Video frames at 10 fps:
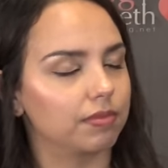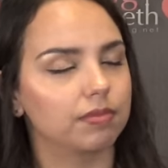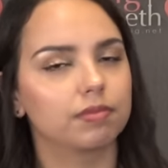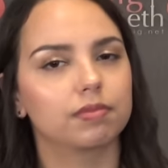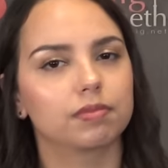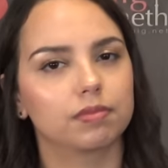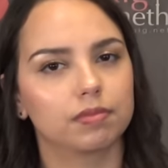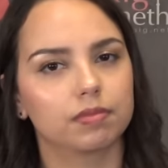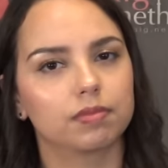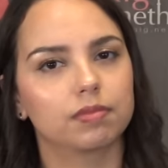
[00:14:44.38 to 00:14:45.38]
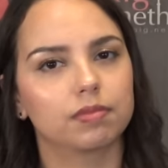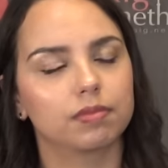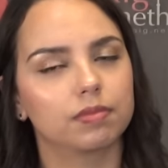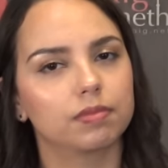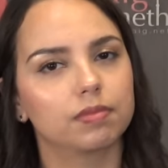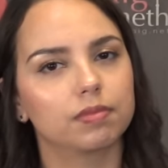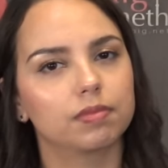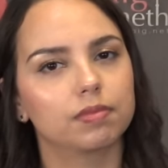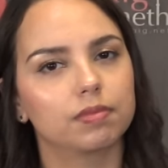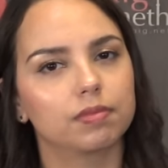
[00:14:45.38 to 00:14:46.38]

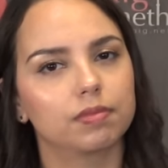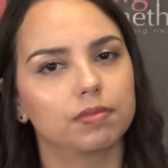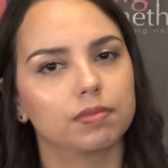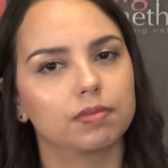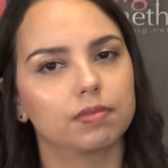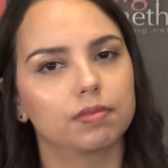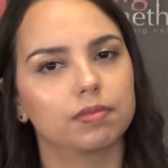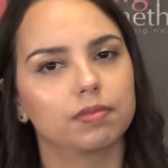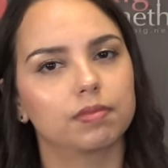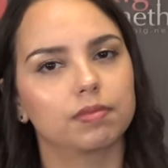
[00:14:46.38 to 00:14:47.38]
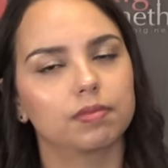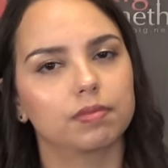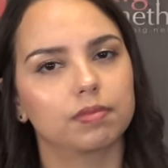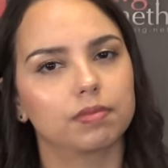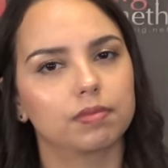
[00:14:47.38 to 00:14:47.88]
[no speech]